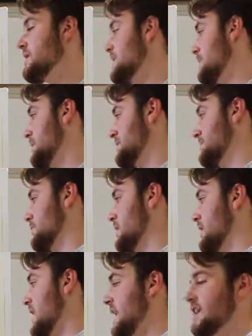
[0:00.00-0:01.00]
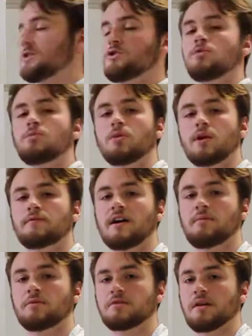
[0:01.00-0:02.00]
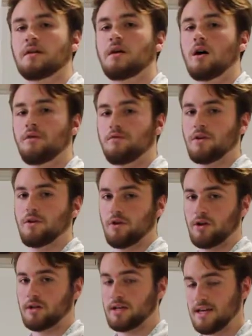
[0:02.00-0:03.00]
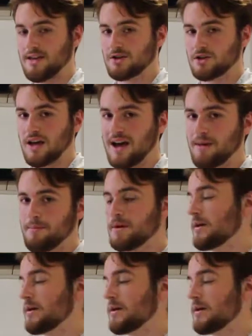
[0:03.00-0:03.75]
it picks up around 82.5% of the oil each time.